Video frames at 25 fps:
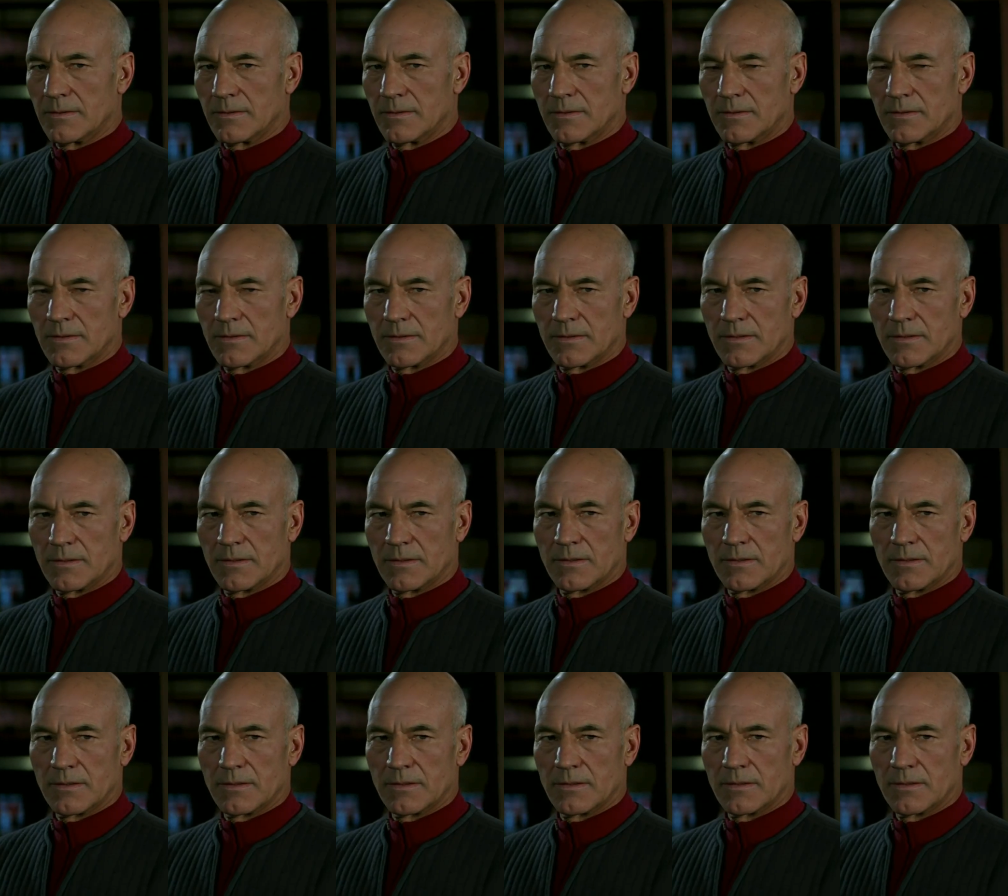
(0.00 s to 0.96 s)
Zefram
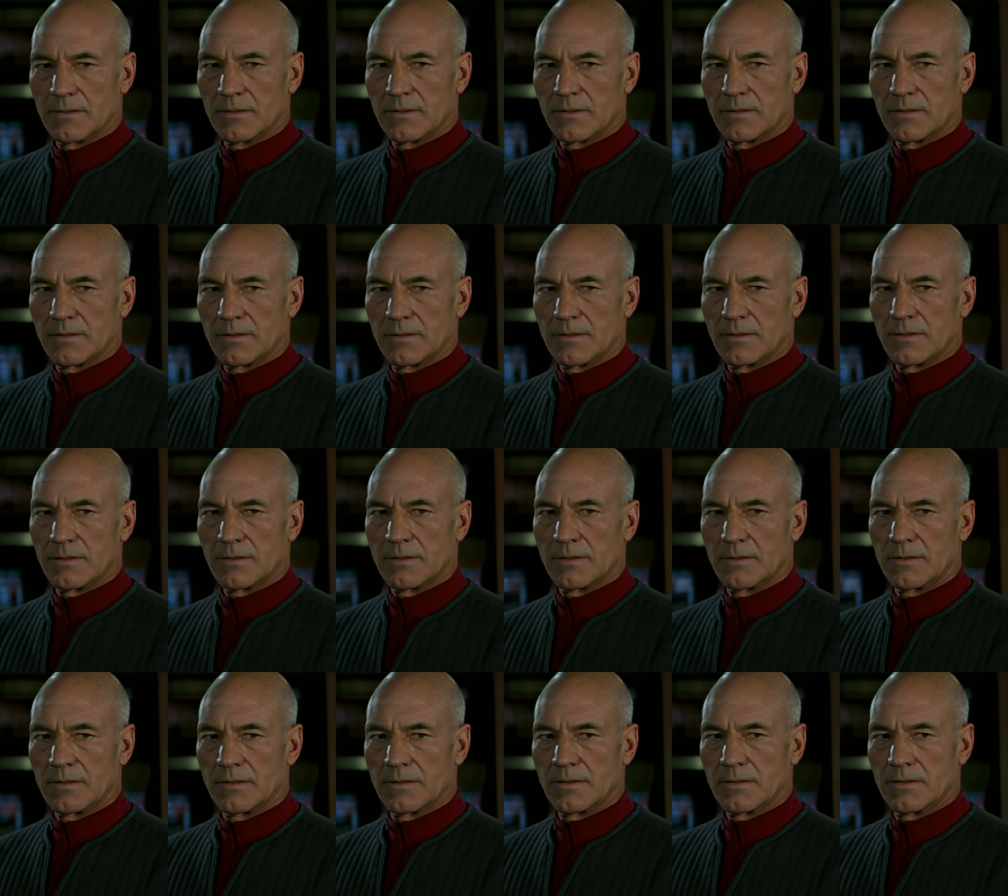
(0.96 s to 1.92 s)
Cochrane is building his warp
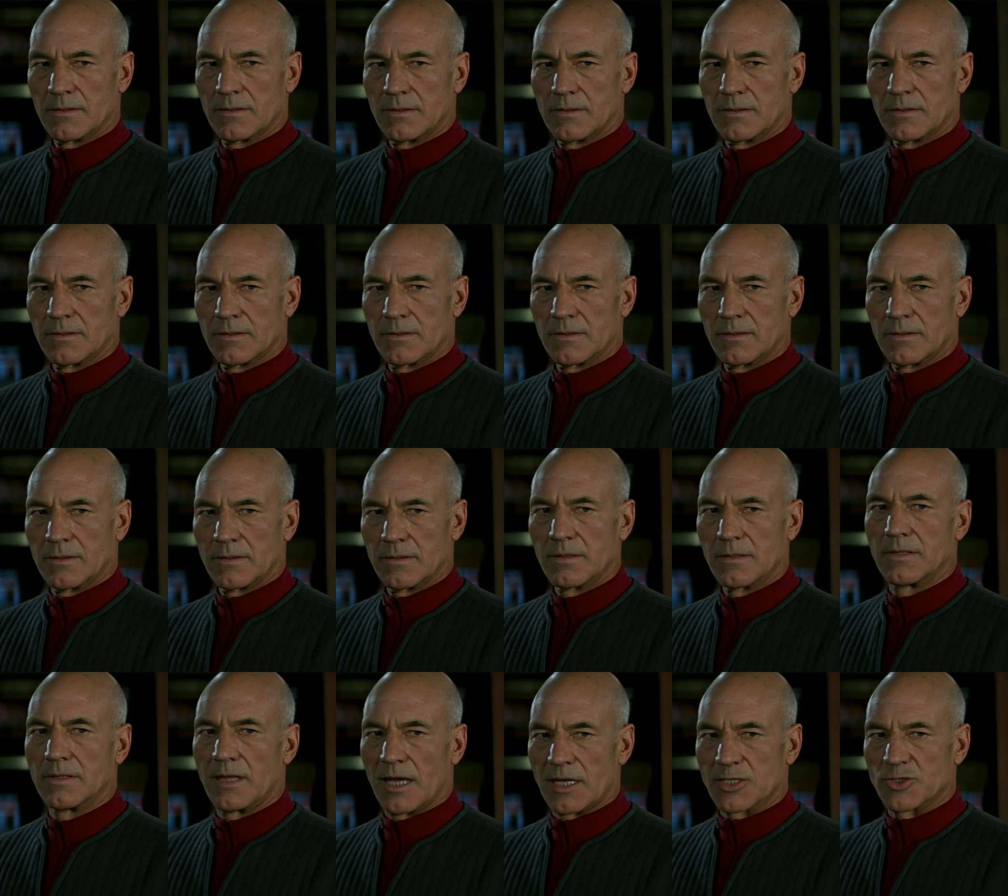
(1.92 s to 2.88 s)
ship.
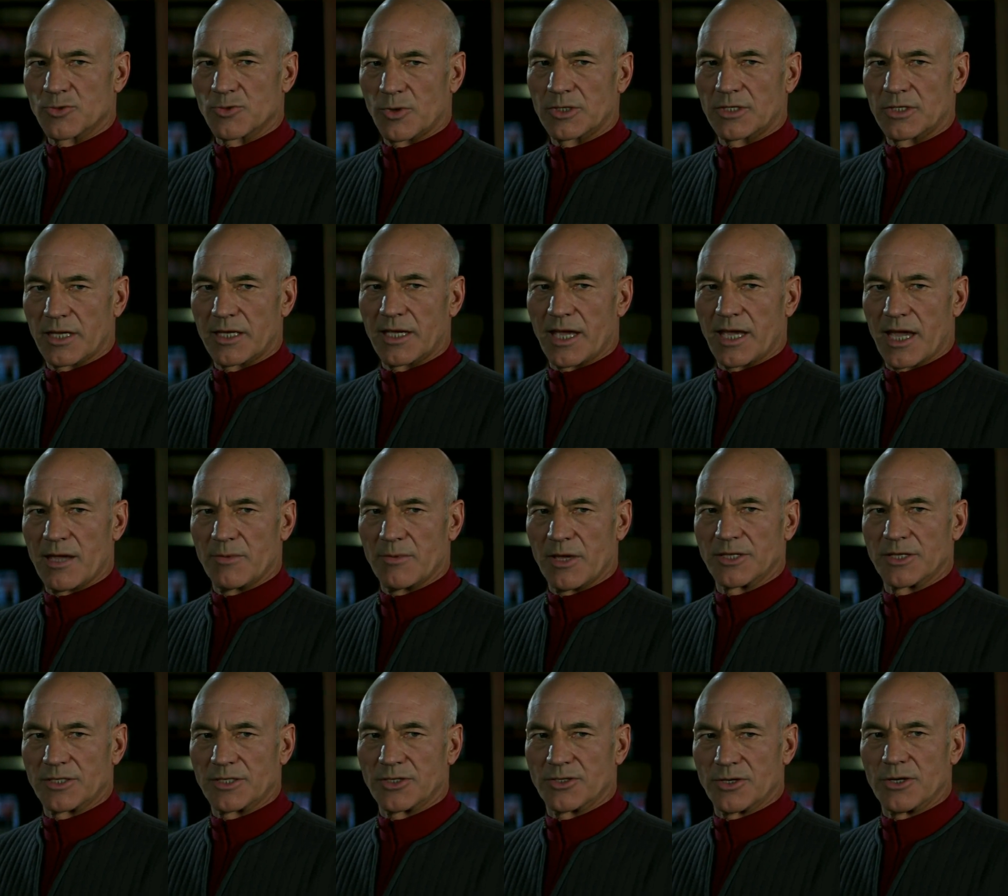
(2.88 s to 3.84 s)
That's what they came
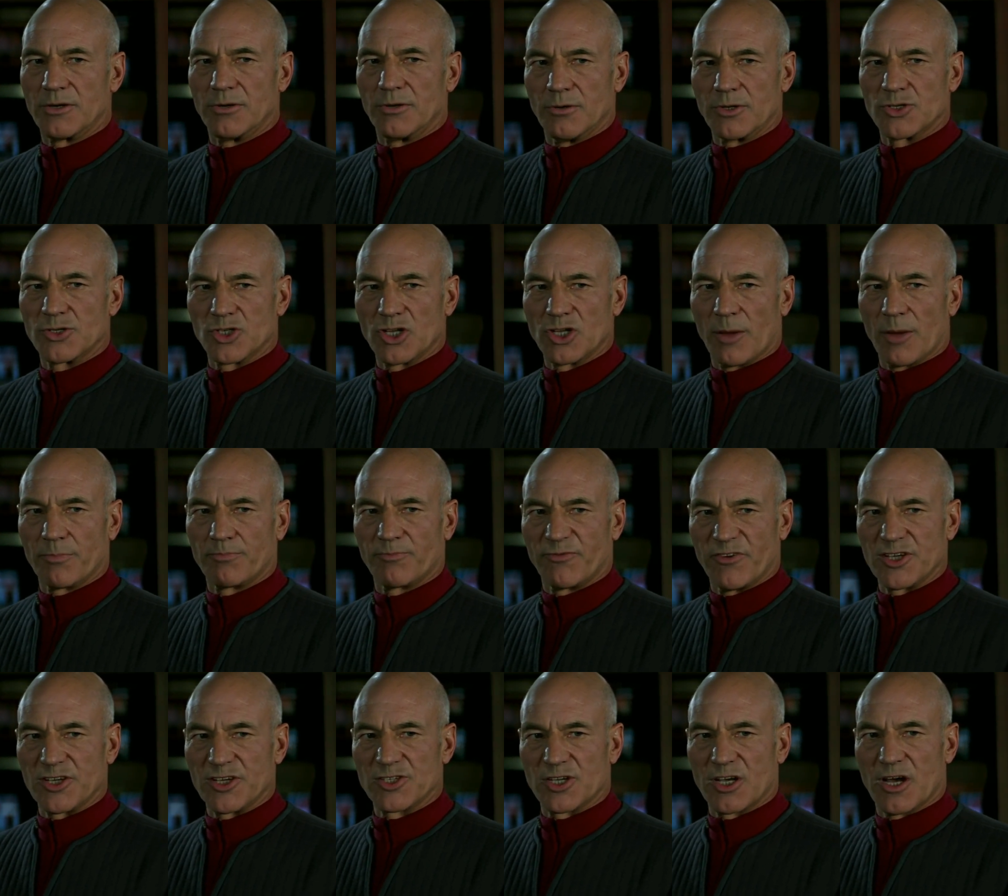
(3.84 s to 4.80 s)
here to do, stop
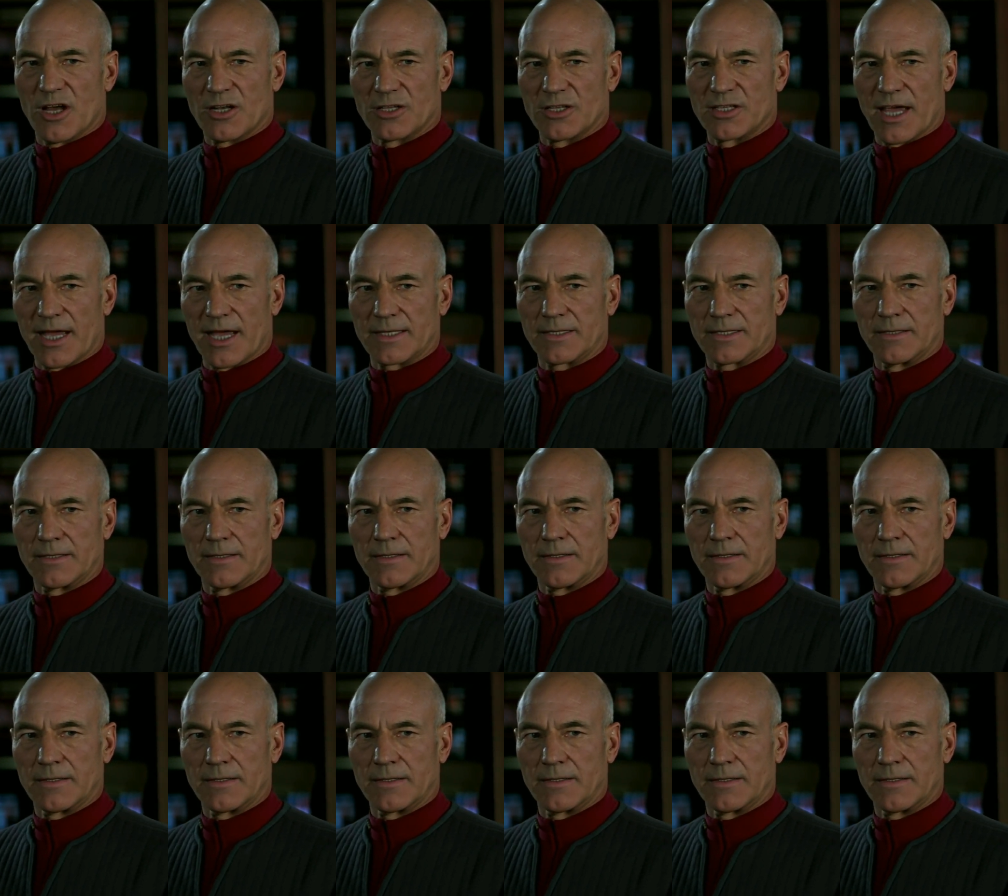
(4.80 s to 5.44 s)
First Contact.